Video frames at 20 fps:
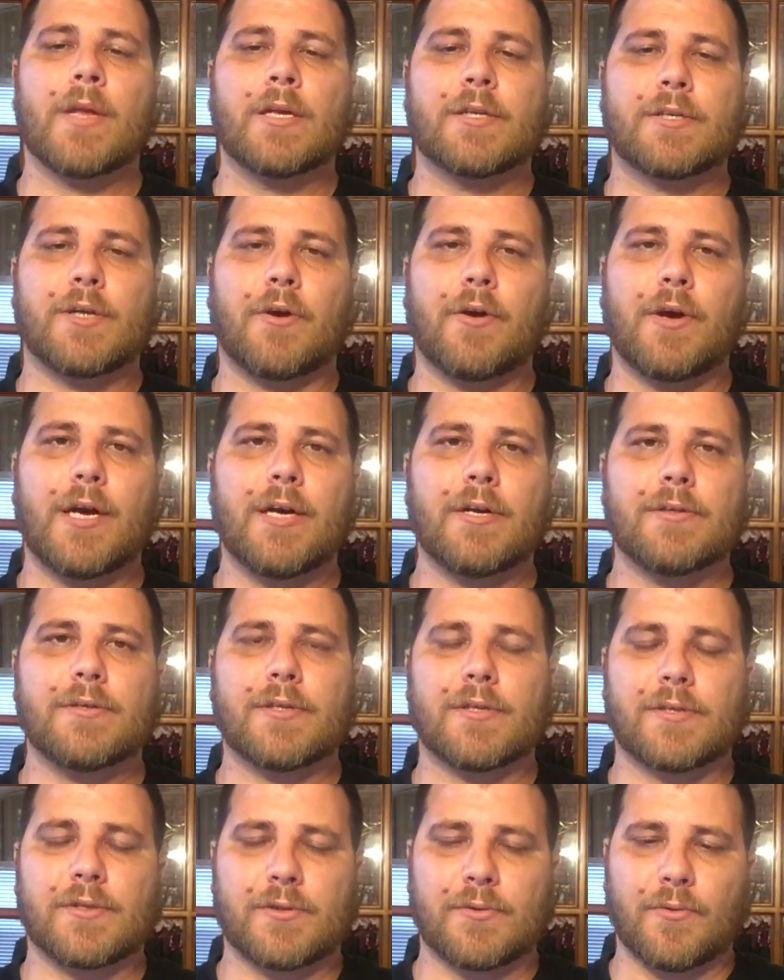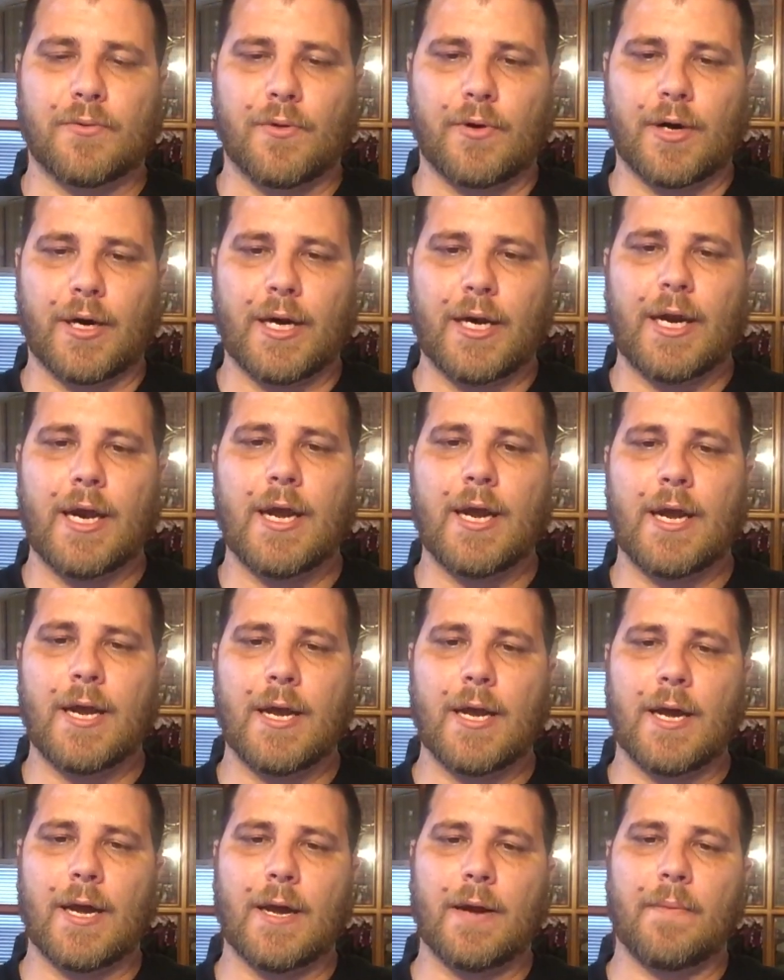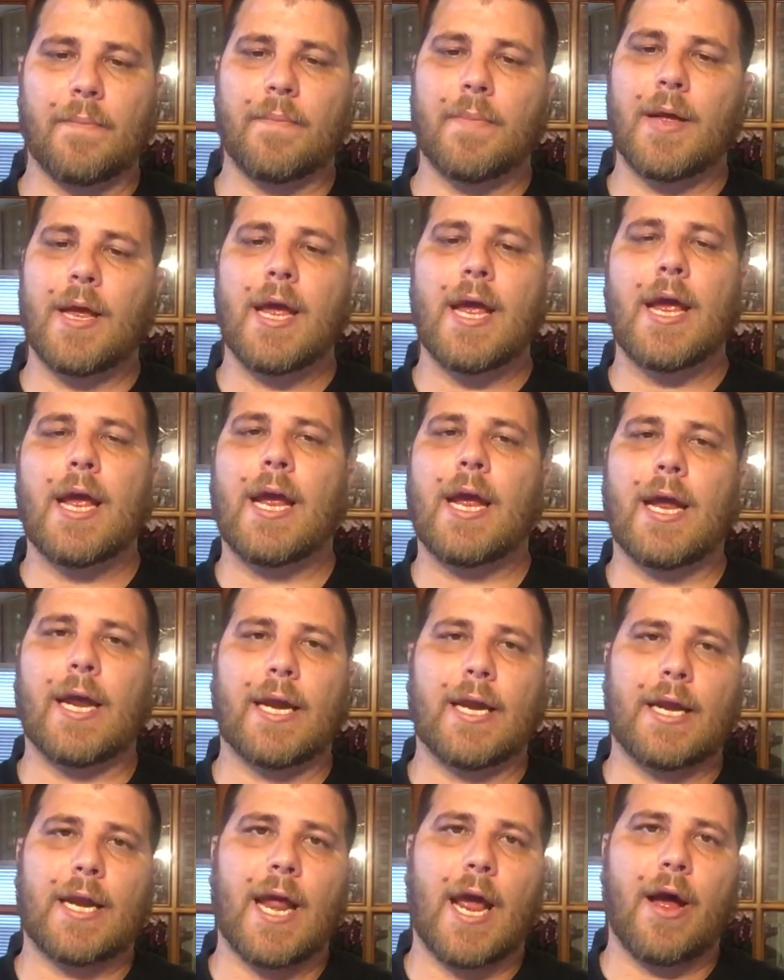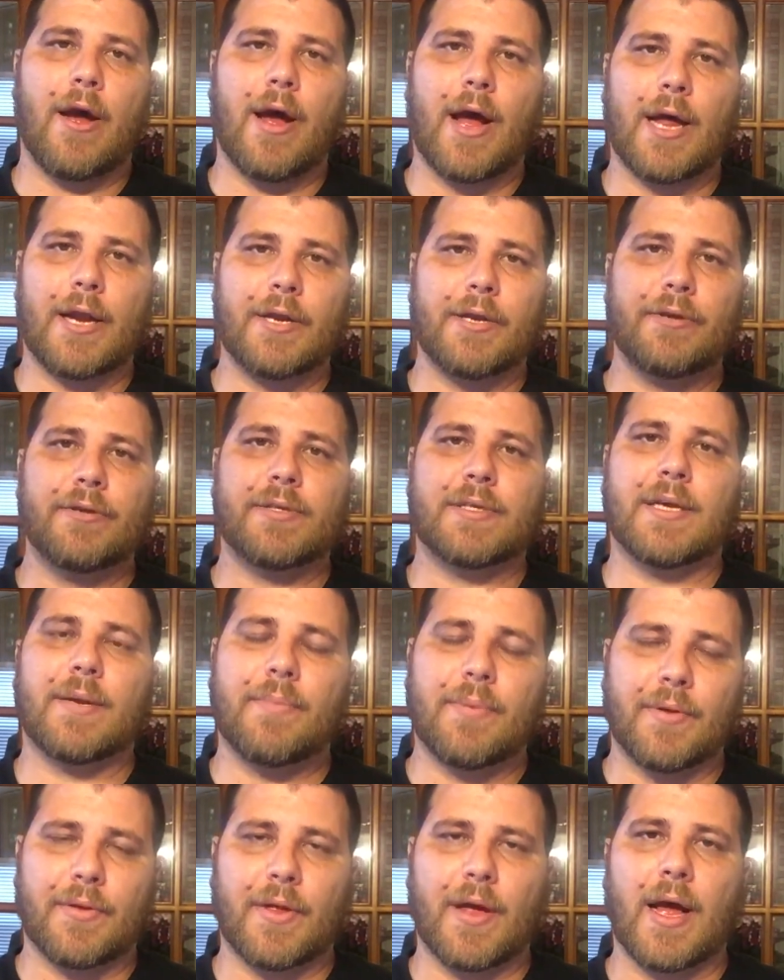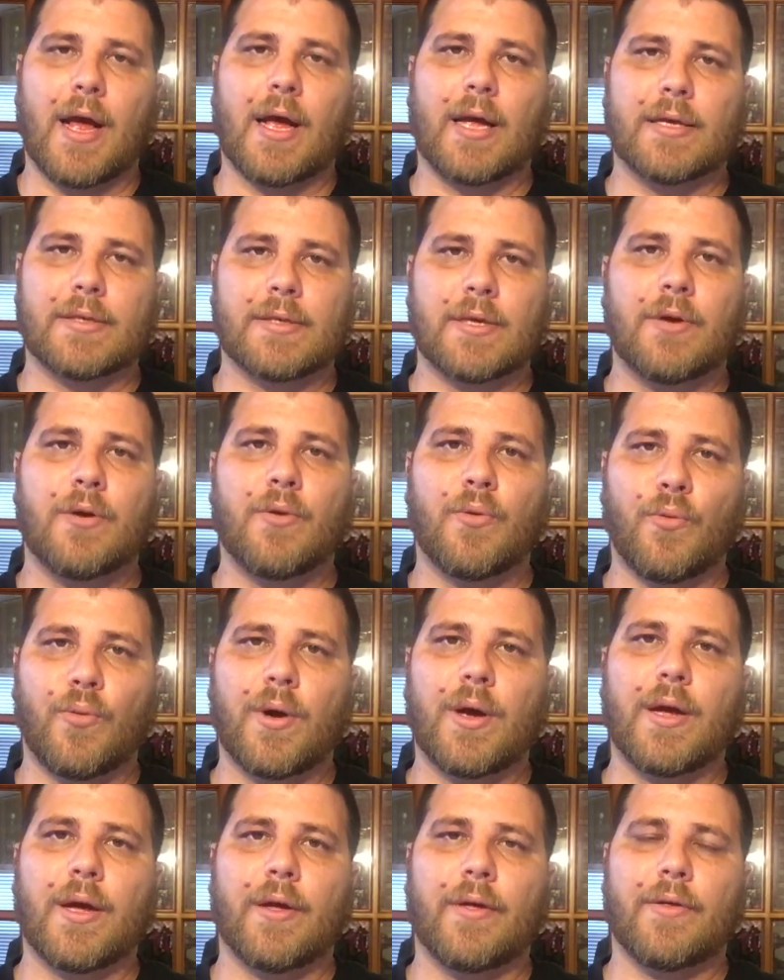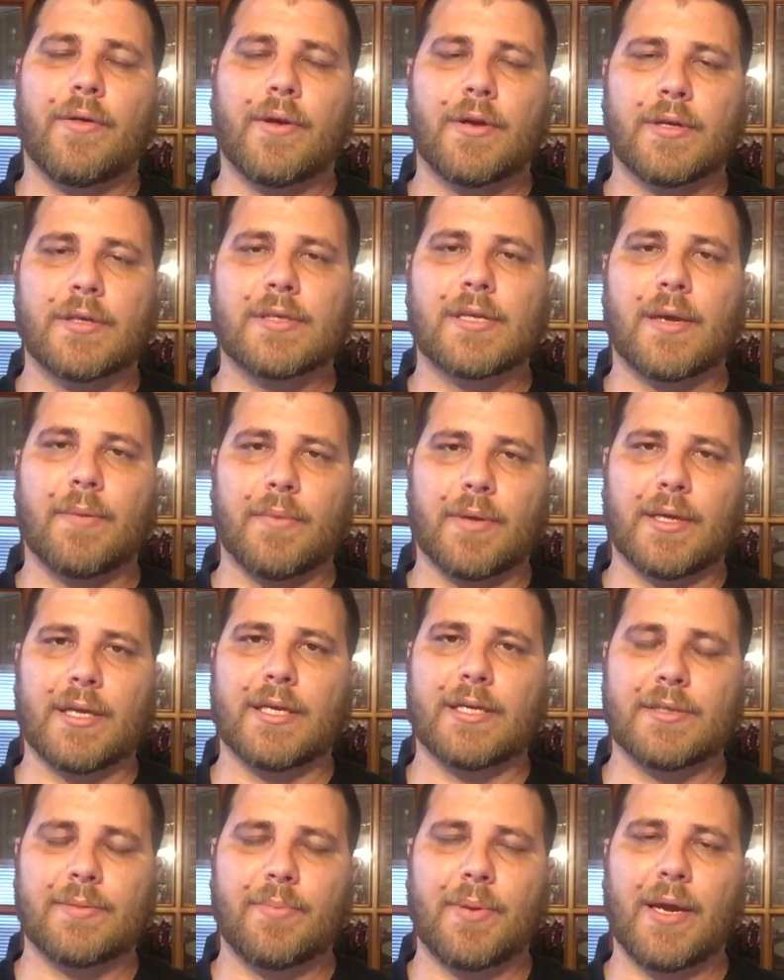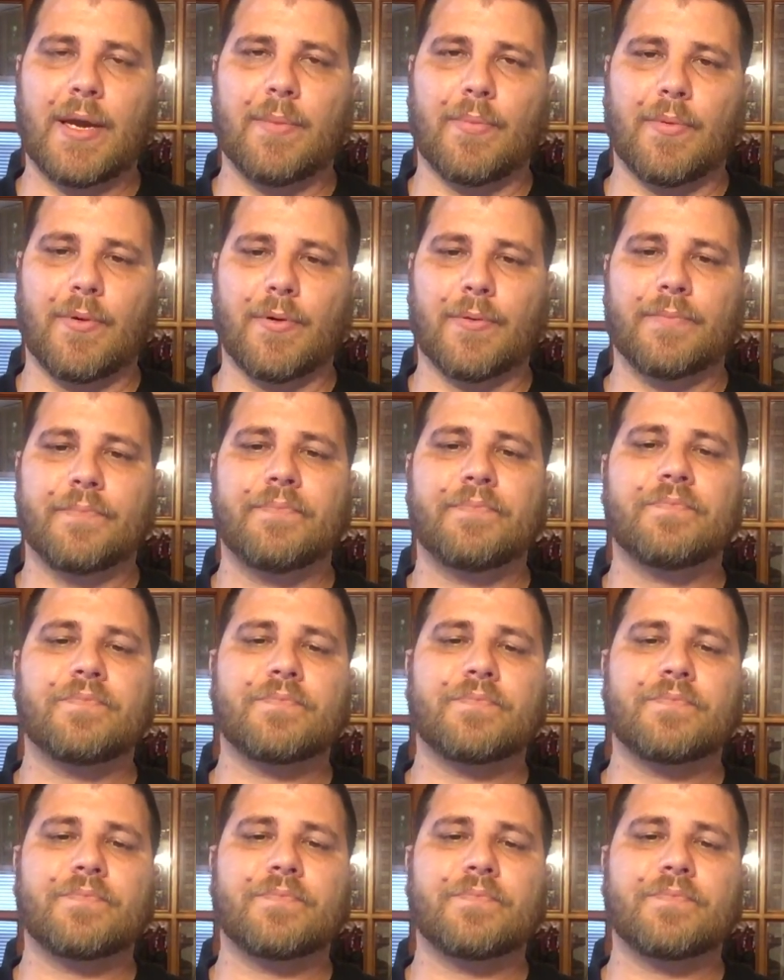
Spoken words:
So here's a story. Now, I do sympathize with some of these people,